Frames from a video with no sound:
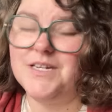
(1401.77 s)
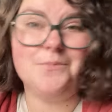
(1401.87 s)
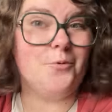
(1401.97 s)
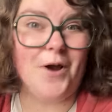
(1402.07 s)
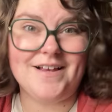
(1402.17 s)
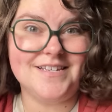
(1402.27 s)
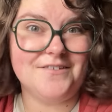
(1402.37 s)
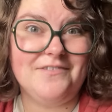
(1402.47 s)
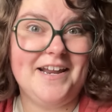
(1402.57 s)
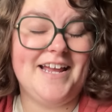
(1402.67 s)

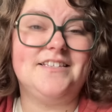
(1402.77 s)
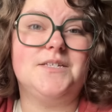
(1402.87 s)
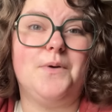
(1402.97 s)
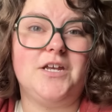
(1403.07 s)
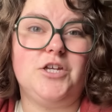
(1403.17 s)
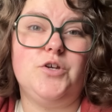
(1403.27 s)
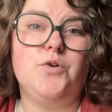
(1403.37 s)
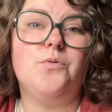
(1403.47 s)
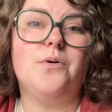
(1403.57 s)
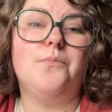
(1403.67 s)
impressive knits, but
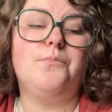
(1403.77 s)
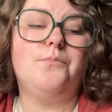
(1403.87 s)
you